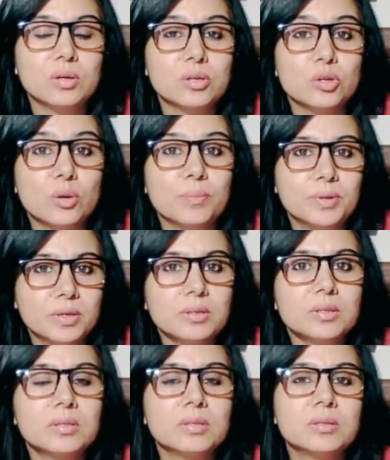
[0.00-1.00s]
your
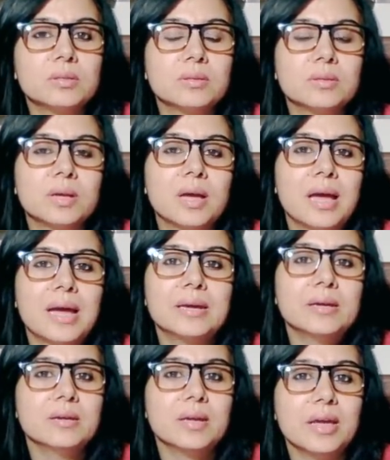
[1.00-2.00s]
birth
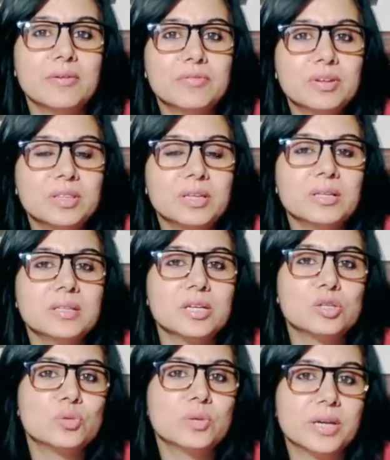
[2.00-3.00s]
and everything
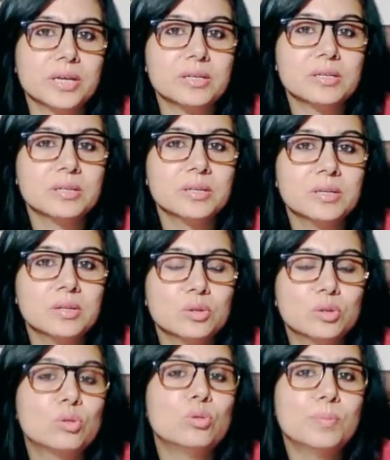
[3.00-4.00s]
that you get
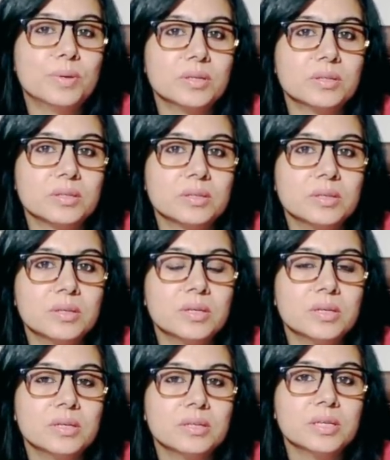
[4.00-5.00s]
through birth.
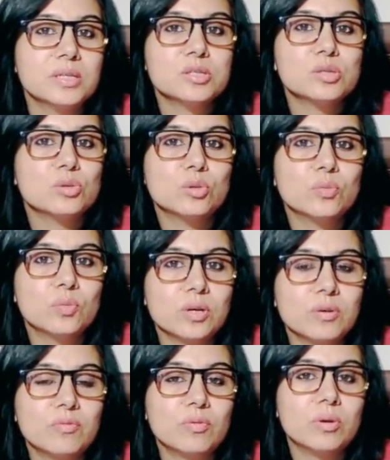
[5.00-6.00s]
Things you don't
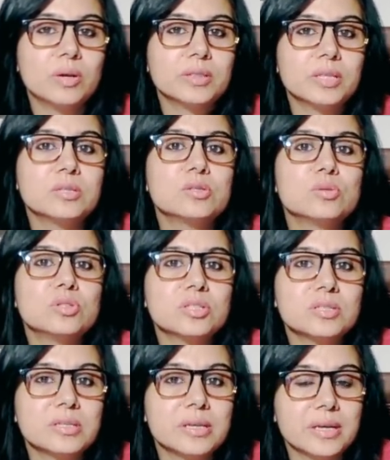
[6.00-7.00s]
work for, and things you
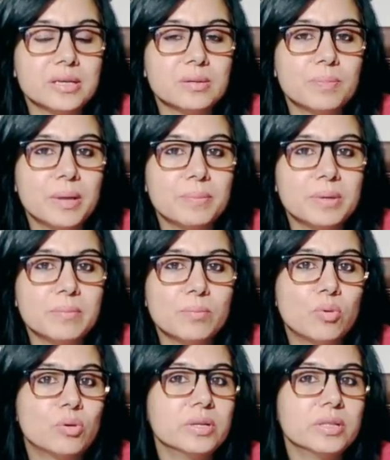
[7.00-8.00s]
just get by being
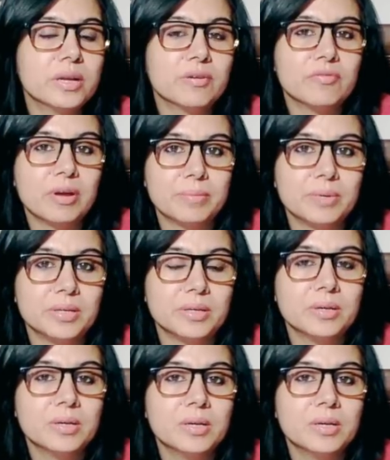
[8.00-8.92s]
born in that family.